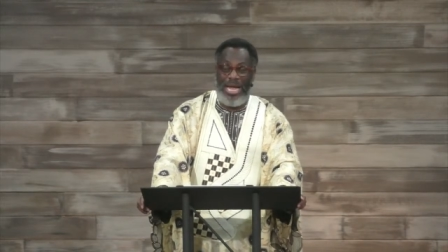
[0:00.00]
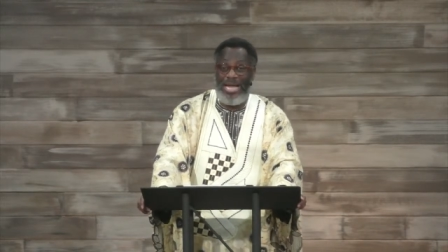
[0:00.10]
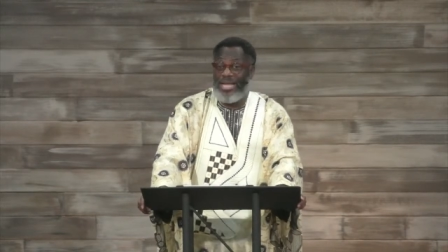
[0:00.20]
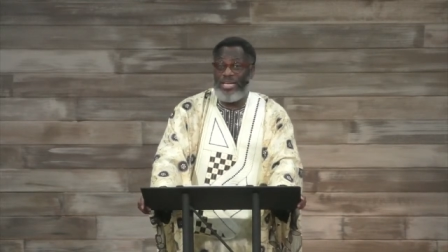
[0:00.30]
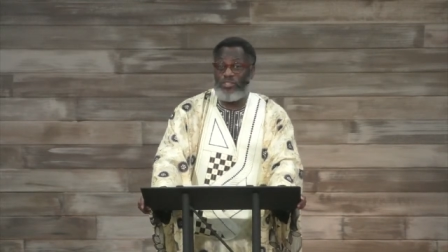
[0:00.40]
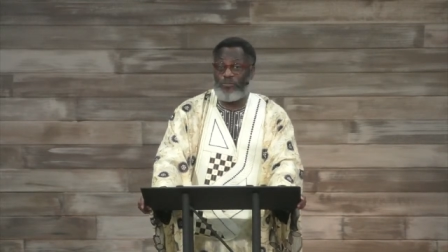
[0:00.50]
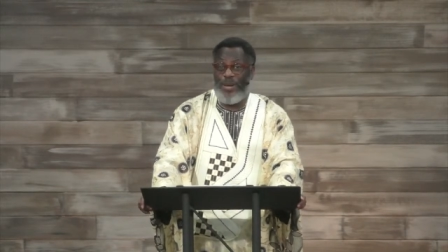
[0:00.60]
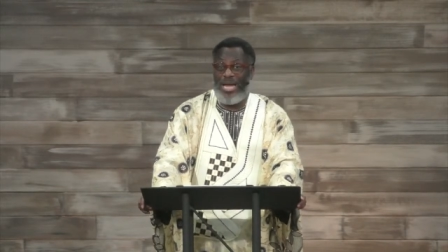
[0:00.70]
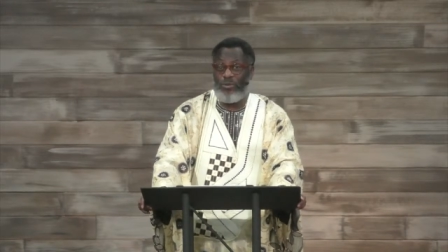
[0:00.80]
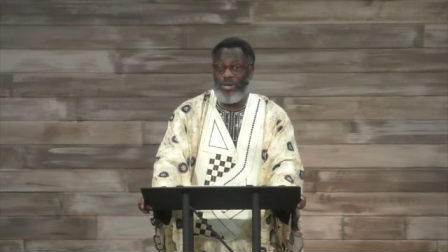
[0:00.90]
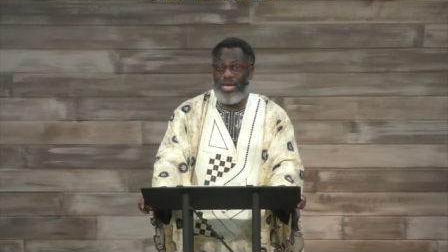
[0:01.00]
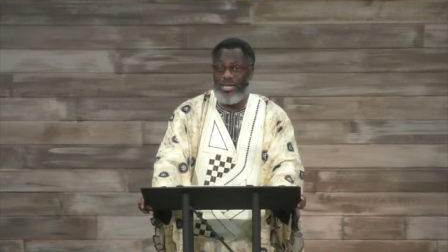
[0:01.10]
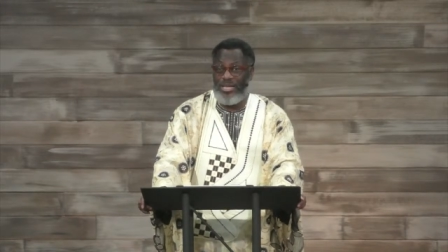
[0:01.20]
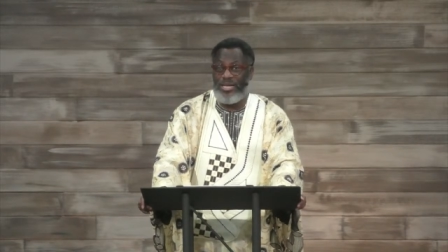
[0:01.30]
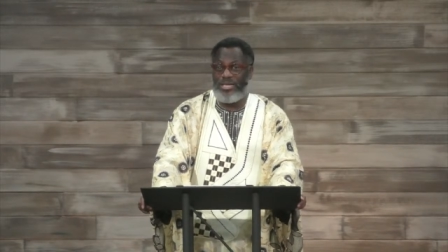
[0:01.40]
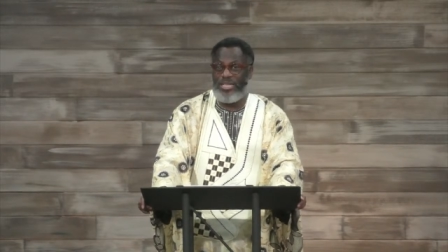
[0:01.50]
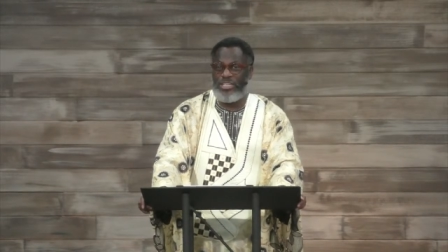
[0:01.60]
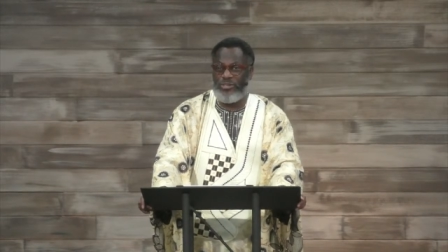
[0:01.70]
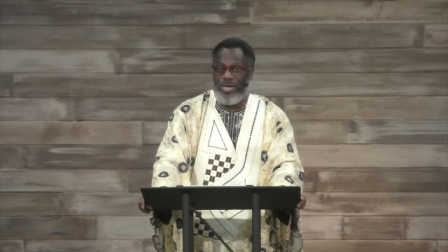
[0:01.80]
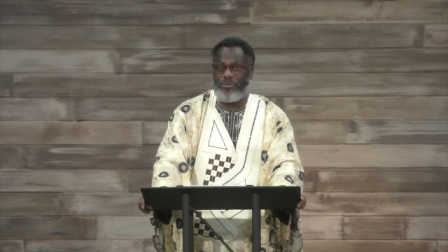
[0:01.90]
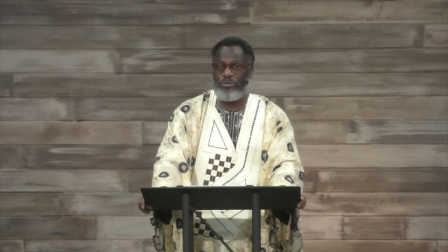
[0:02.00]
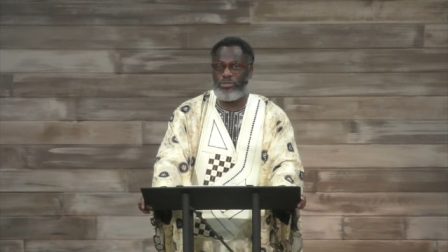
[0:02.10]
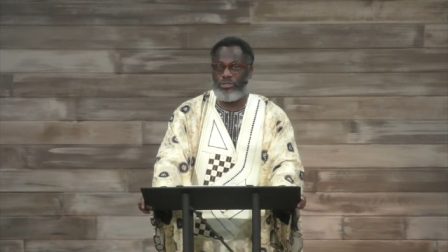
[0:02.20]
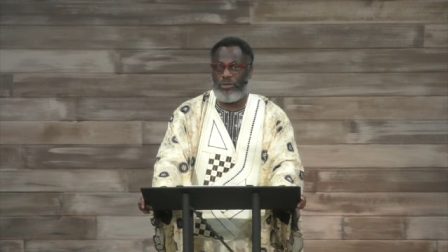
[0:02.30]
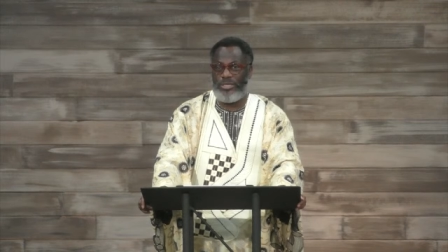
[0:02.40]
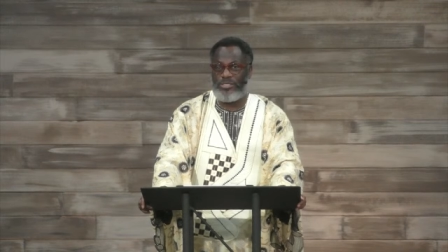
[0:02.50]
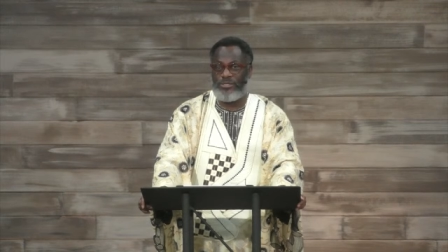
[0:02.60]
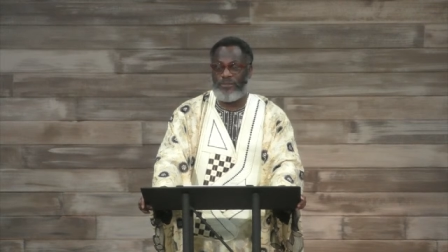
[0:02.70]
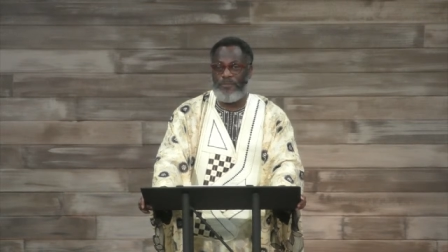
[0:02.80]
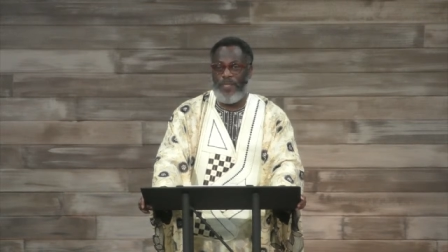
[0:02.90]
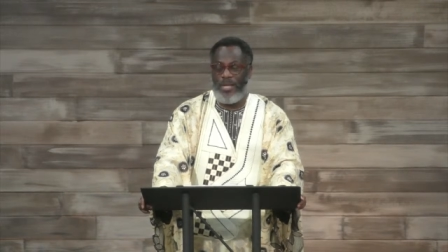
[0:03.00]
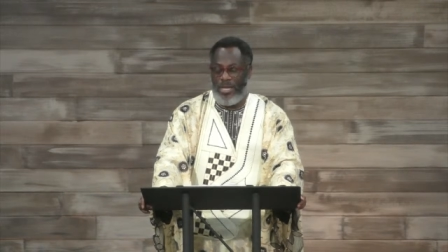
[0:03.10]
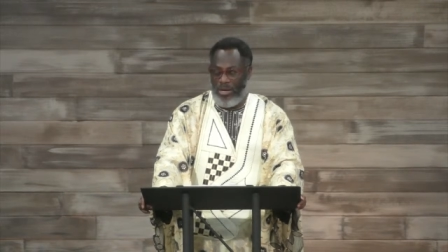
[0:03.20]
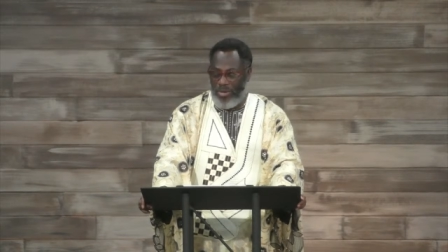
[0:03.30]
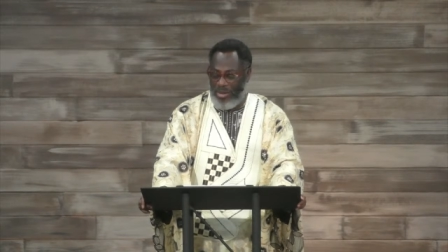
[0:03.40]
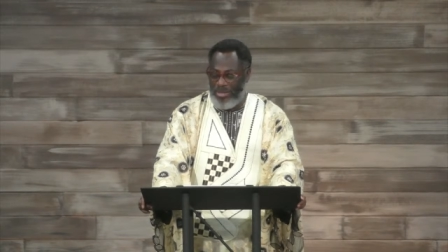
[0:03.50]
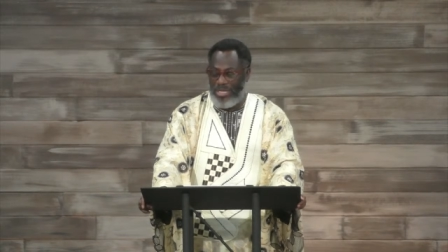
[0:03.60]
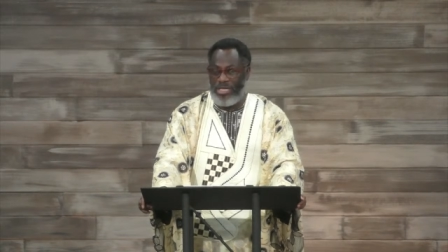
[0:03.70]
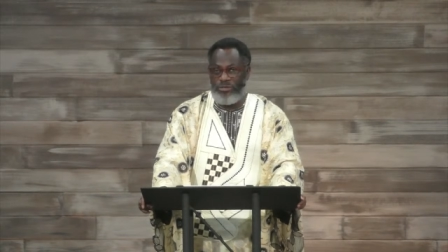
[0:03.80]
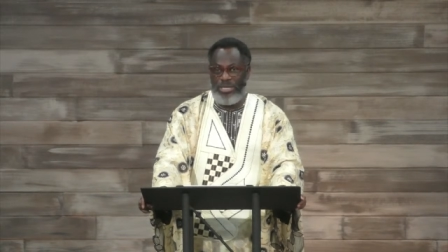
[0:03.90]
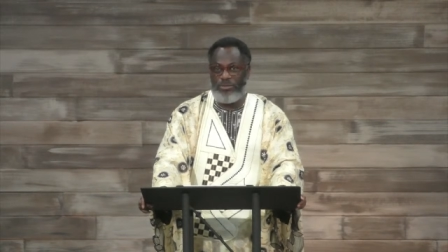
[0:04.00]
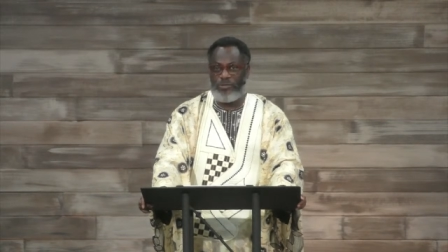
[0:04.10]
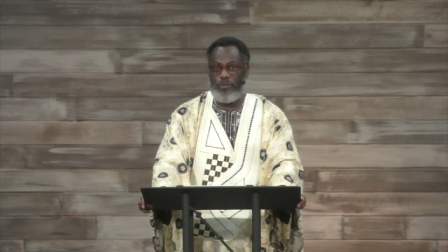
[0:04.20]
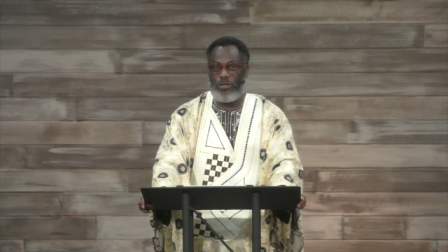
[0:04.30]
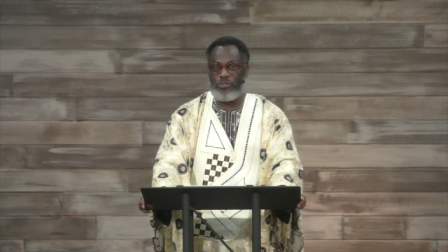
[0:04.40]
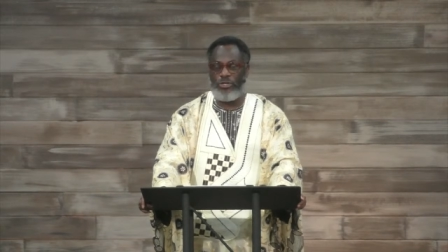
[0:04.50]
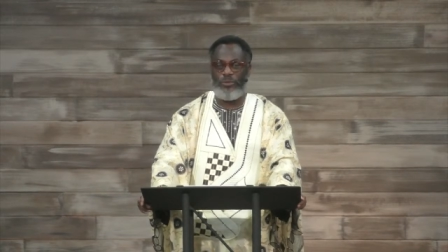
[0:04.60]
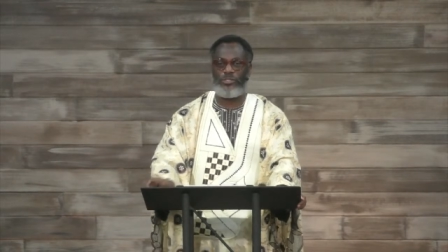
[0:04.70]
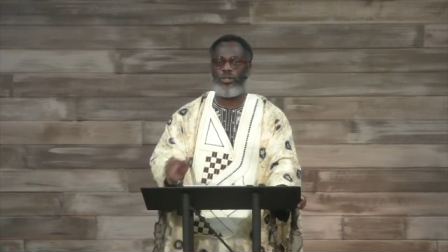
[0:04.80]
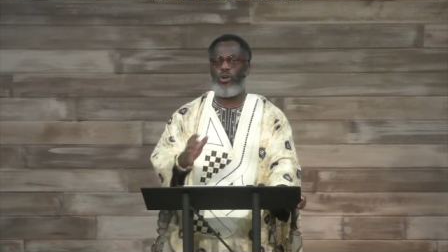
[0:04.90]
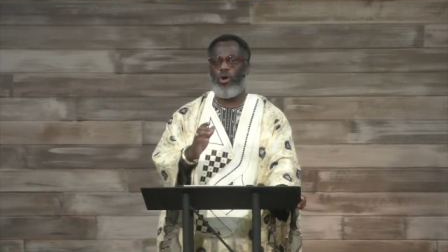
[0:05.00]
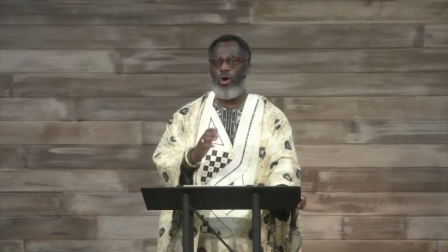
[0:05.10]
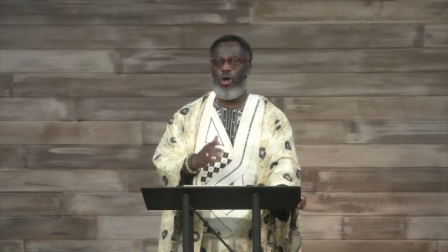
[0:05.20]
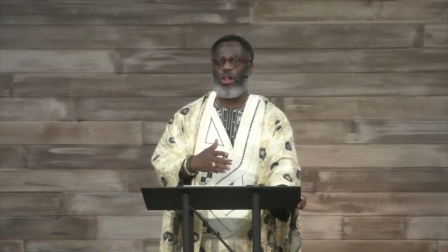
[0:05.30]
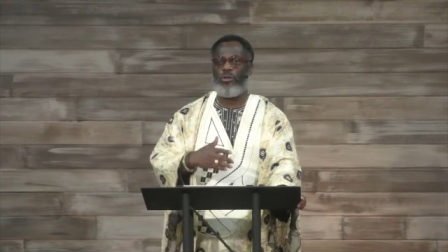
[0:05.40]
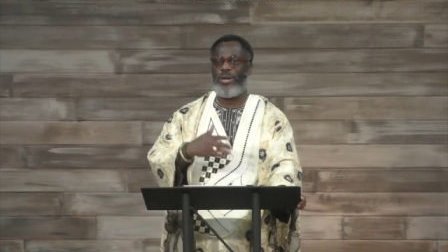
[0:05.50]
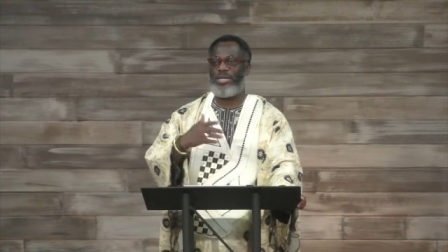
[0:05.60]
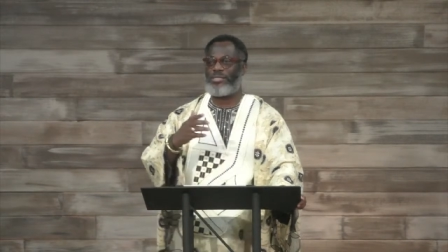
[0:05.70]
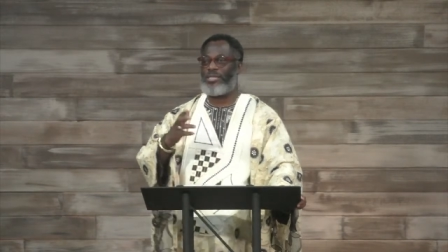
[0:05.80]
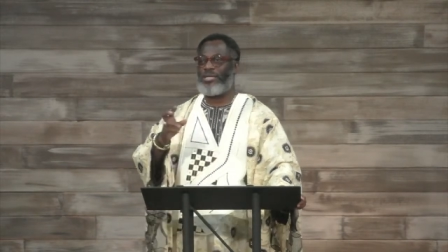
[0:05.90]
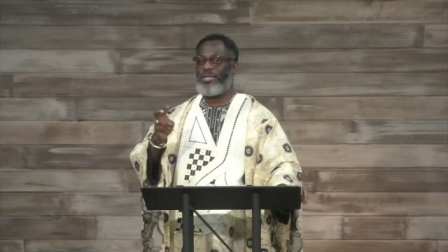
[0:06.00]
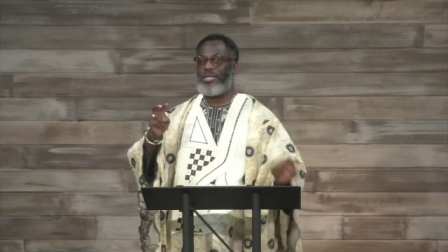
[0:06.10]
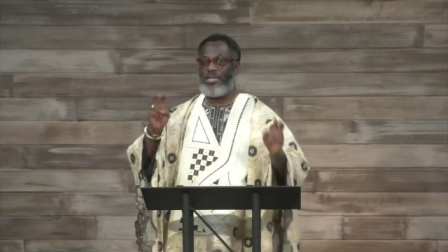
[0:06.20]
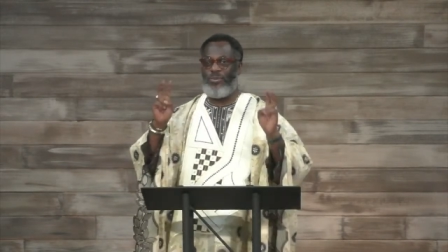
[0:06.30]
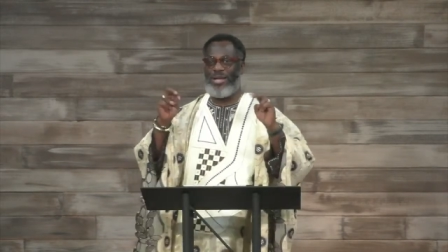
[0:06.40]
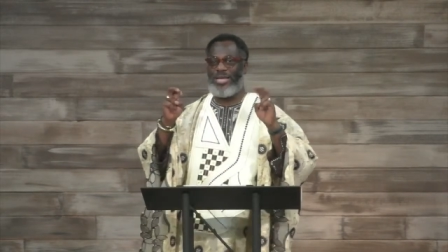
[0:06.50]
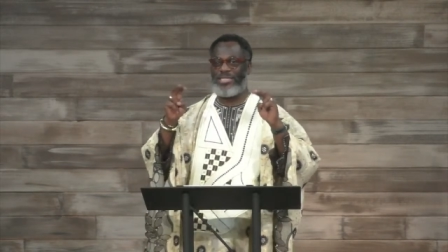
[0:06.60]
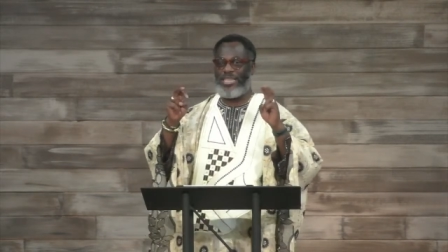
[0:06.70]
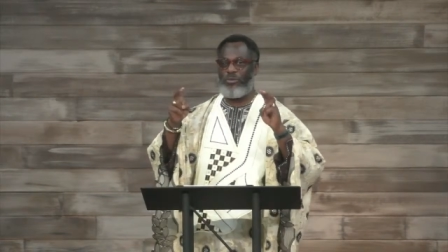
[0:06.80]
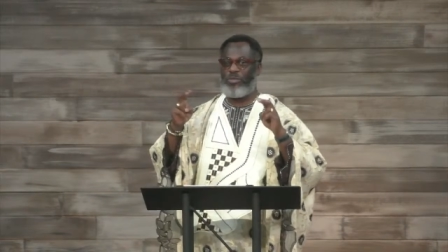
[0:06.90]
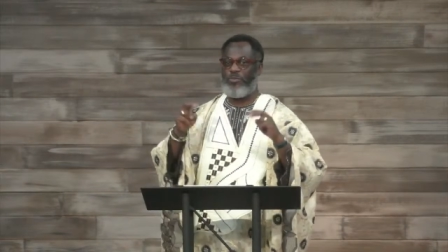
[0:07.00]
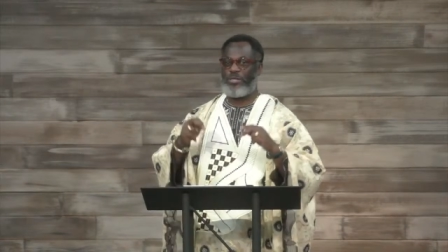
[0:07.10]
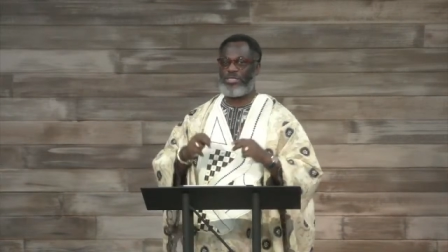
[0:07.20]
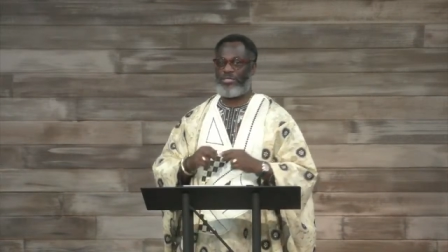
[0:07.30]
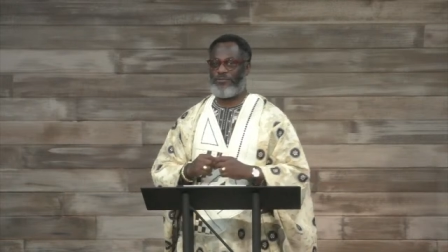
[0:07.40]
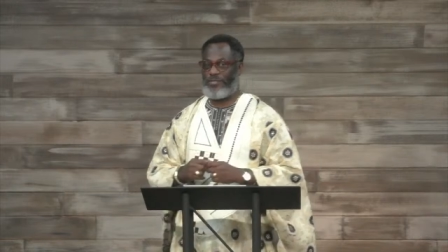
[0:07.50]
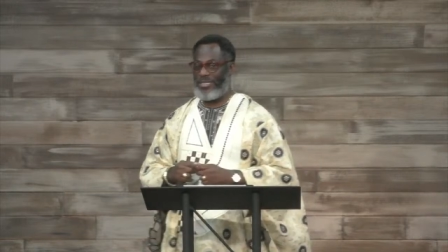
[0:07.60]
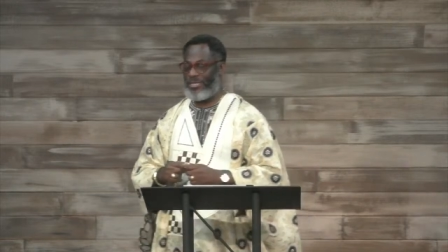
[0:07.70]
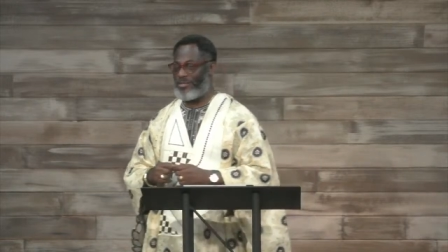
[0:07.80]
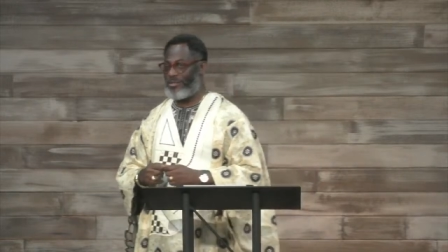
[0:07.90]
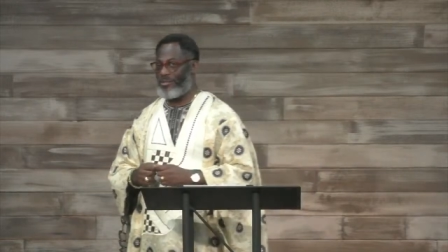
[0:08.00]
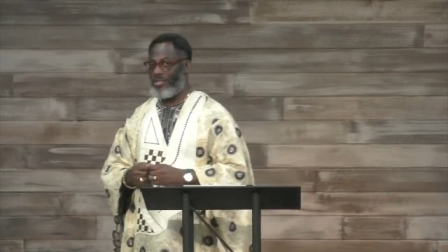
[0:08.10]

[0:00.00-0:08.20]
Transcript: I get inspired when I hear incredible stories. And when I mean incredible stories, not always the one that start with positive things.